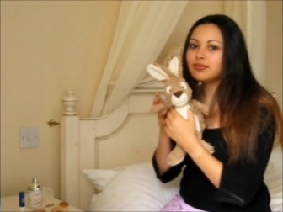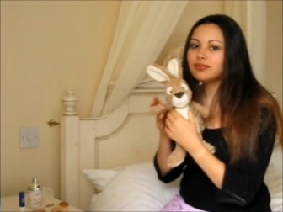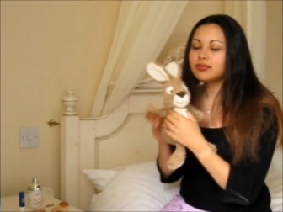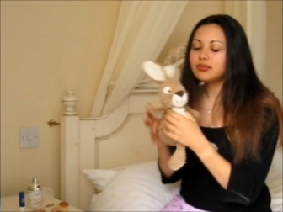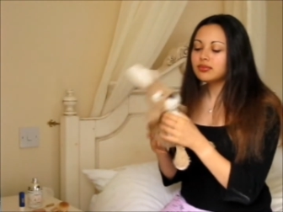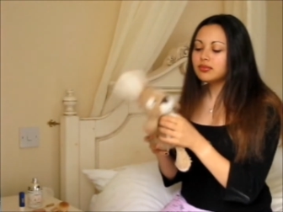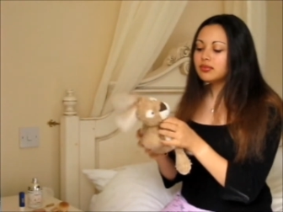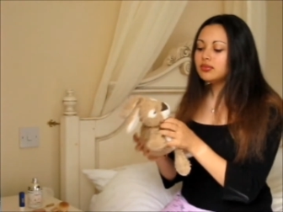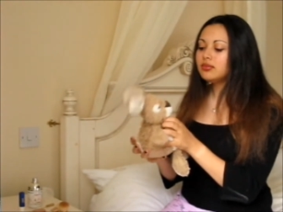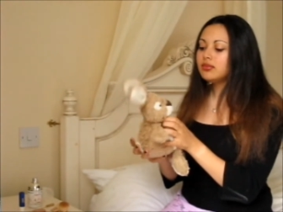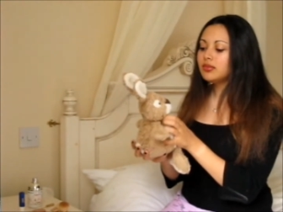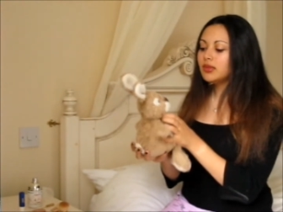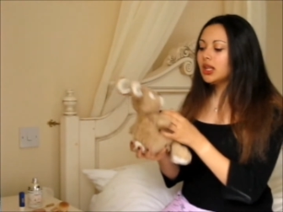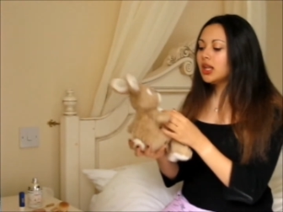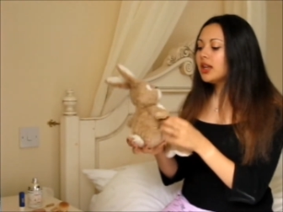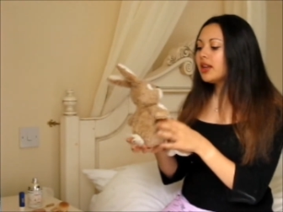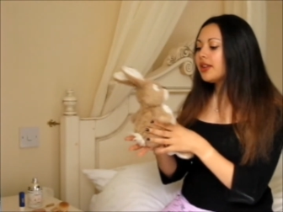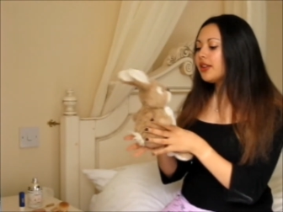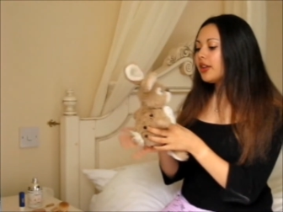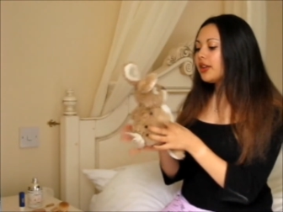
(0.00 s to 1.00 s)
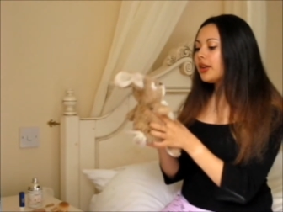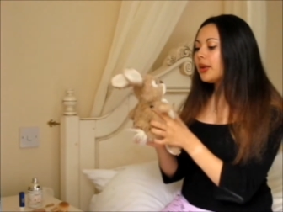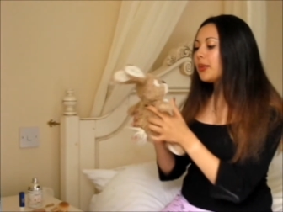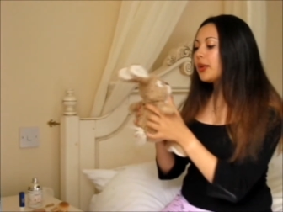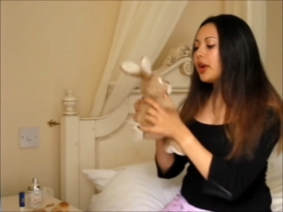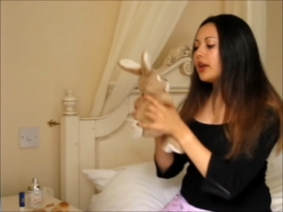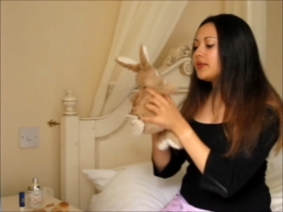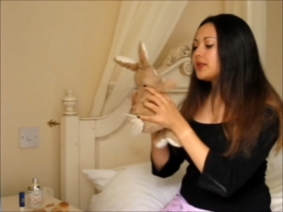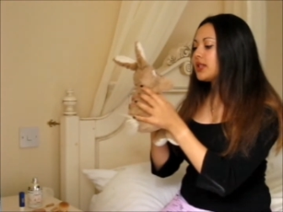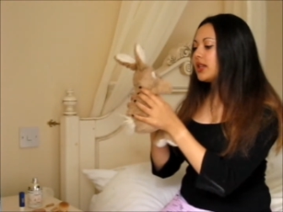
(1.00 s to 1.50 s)
I don't know
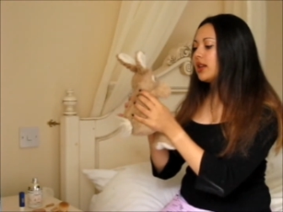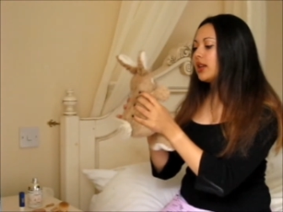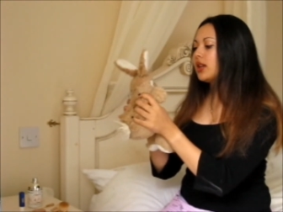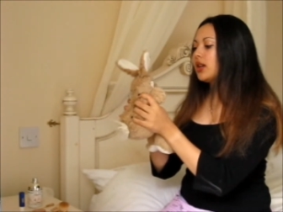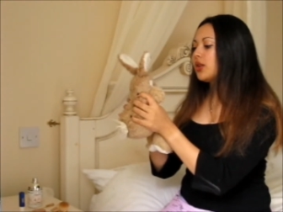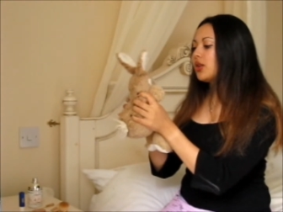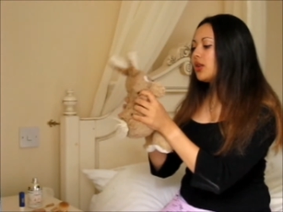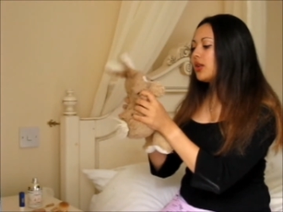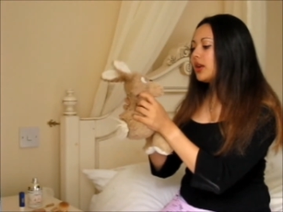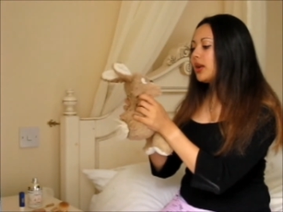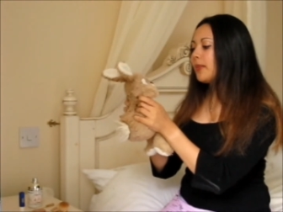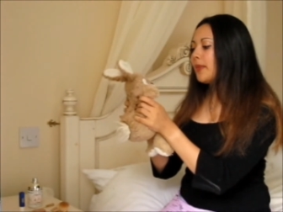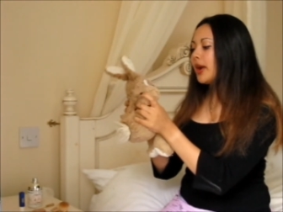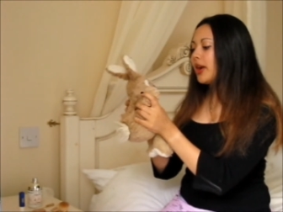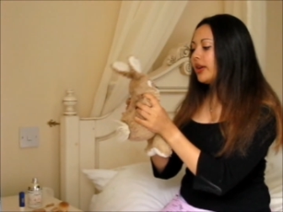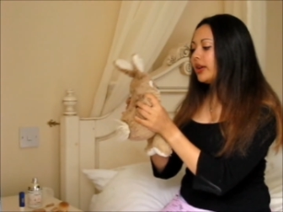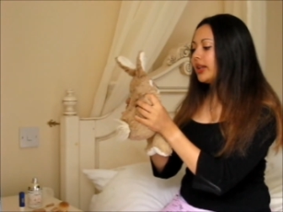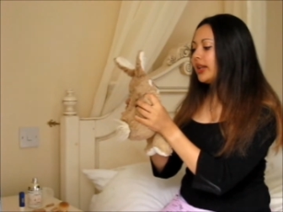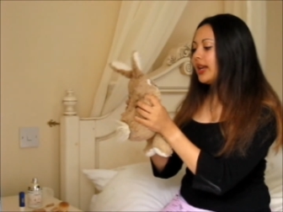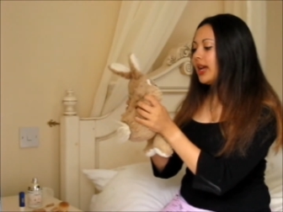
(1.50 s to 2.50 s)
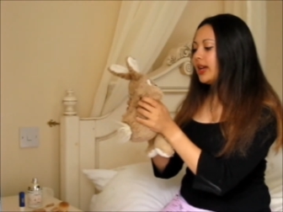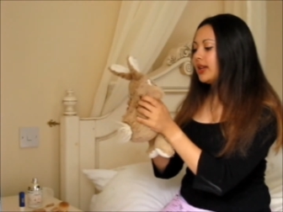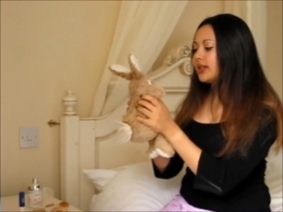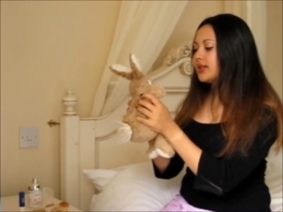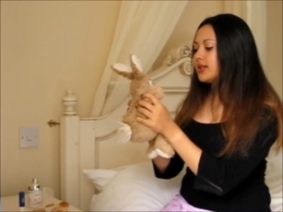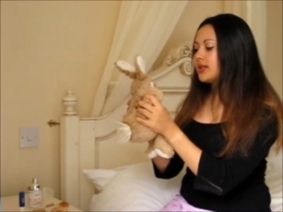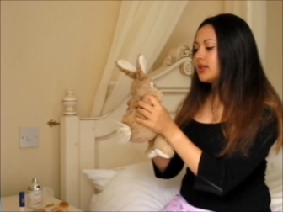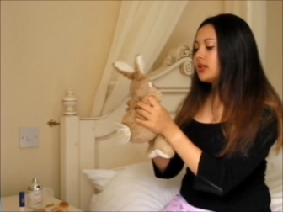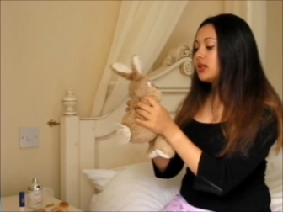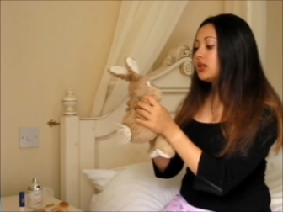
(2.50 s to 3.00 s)
why I've suddenly got an American
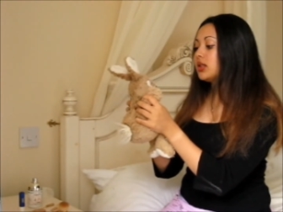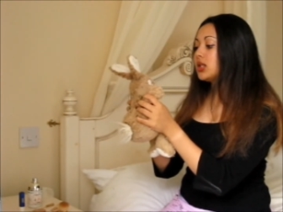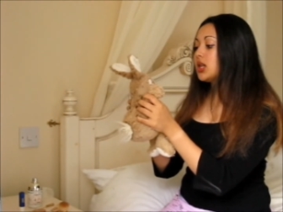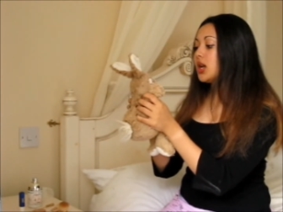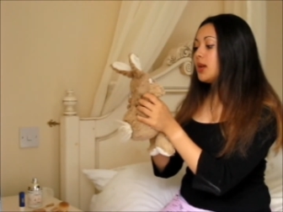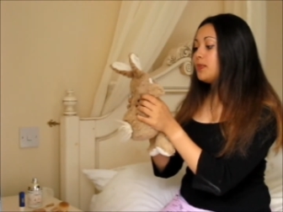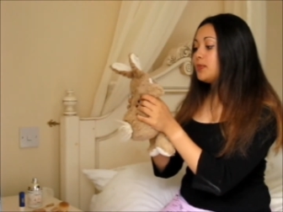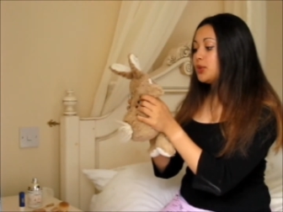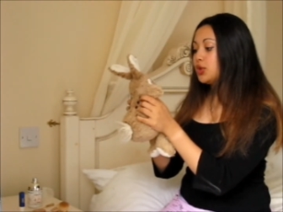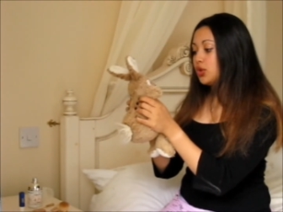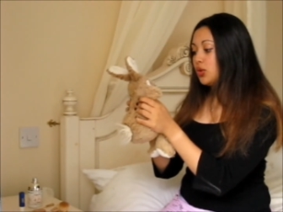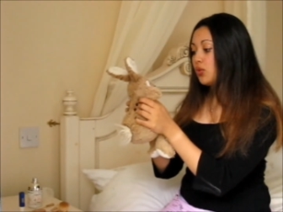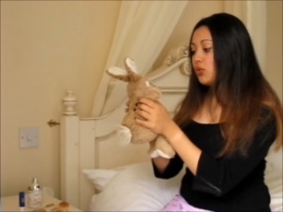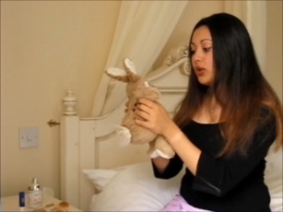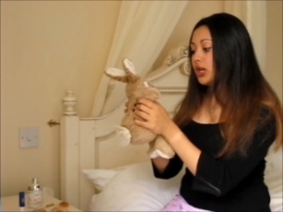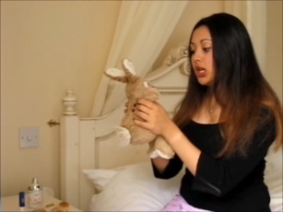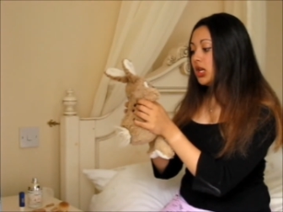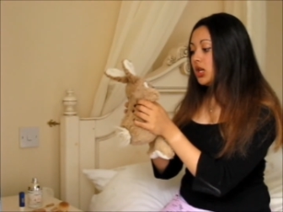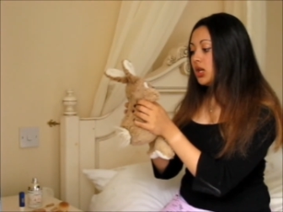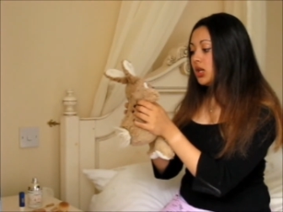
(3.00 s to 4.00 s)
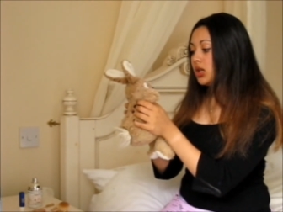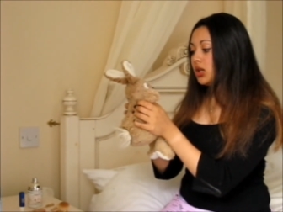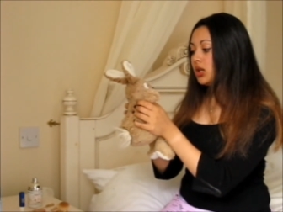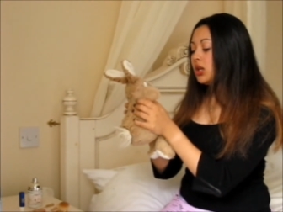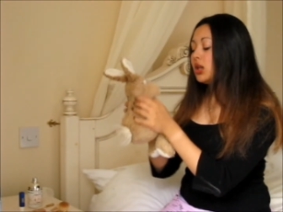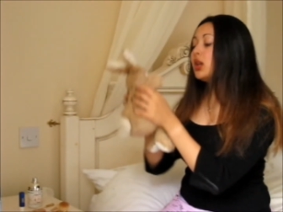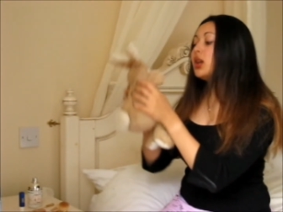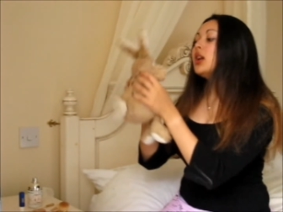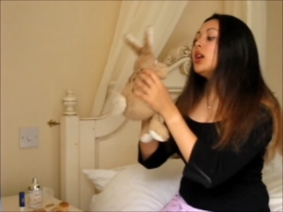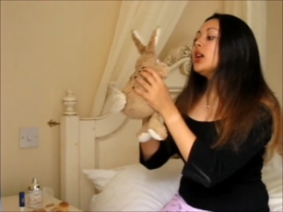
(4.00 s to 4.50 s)
accent. I'm sorry.
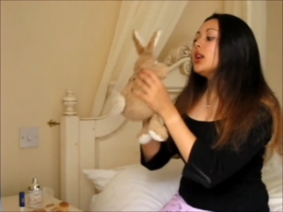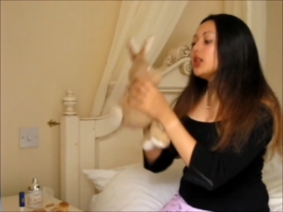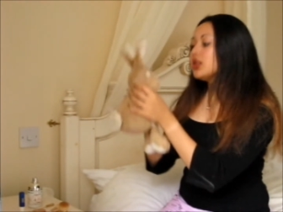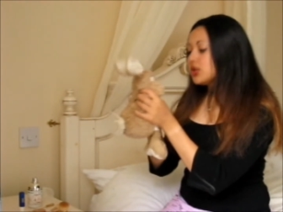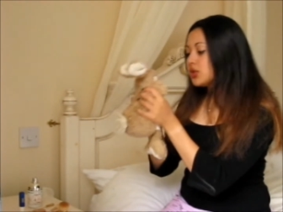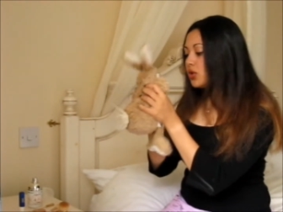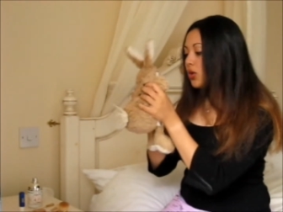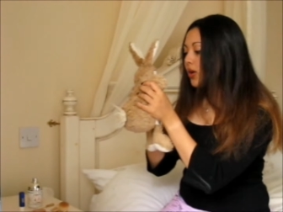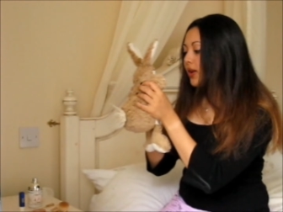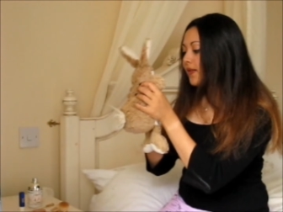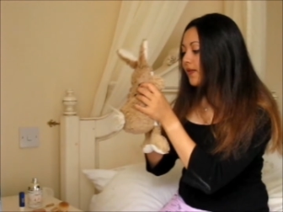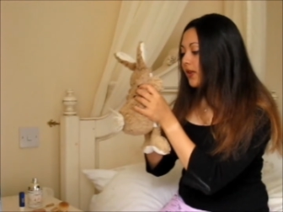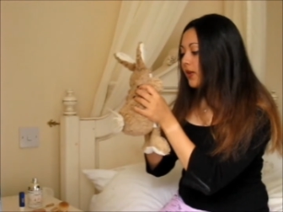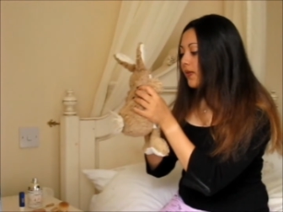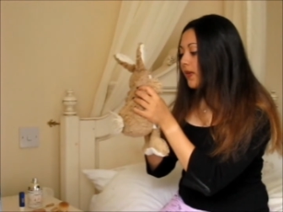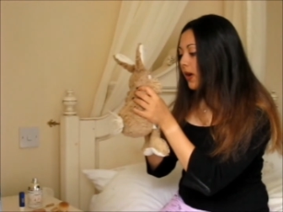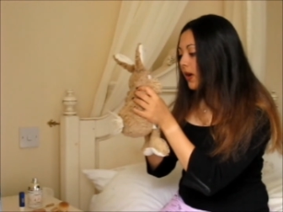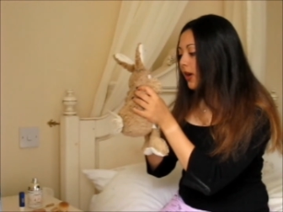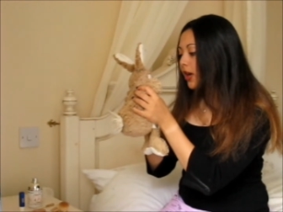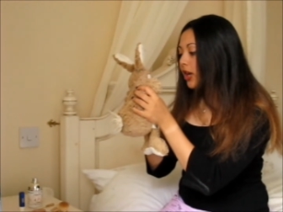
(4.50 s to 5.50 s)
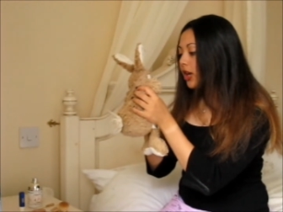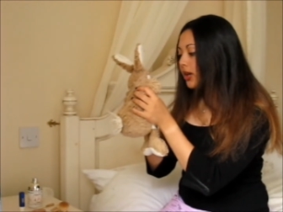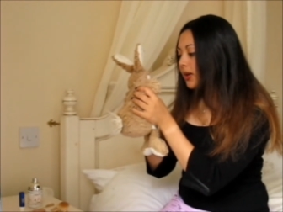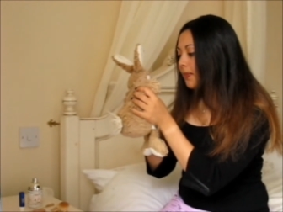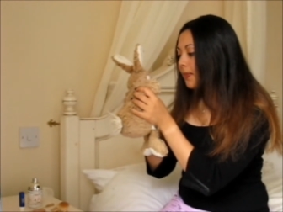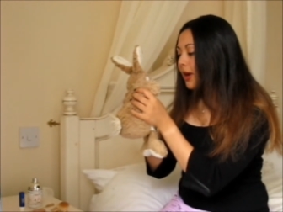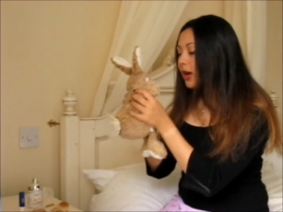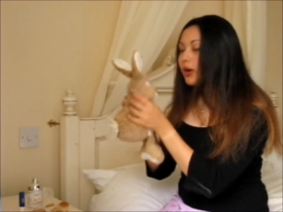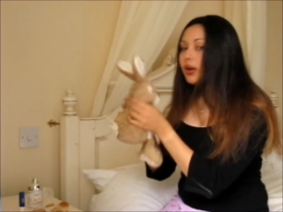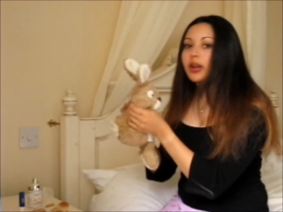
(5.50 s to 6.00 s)
It's not even a very good
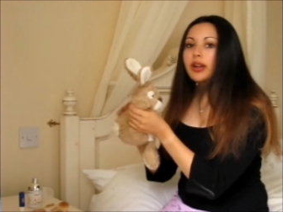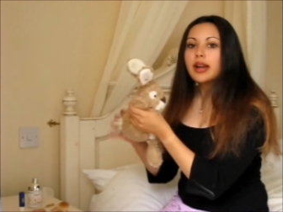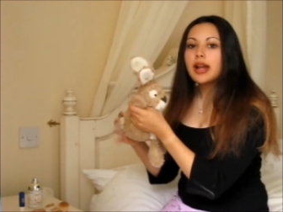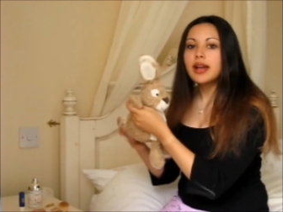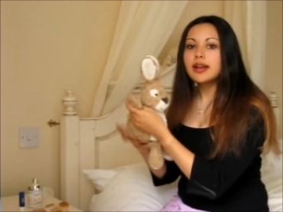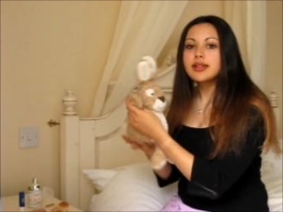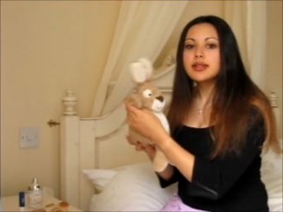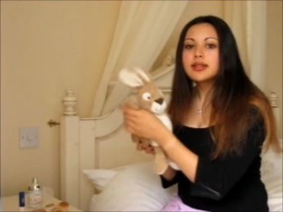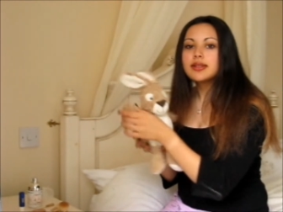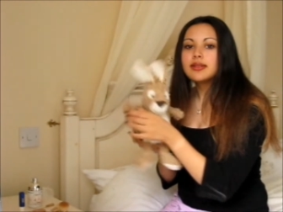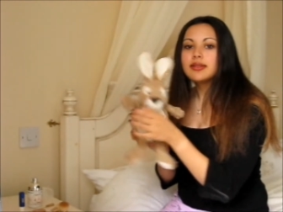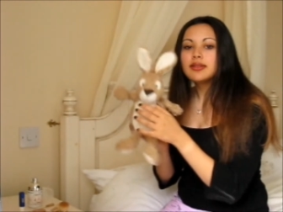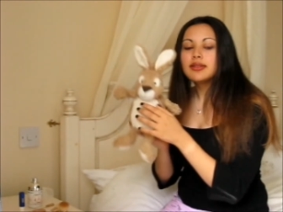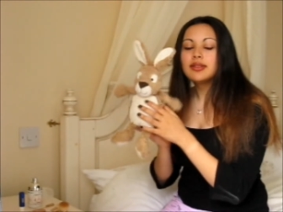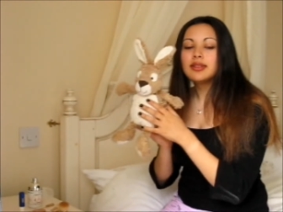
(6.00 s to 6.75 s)
American accent.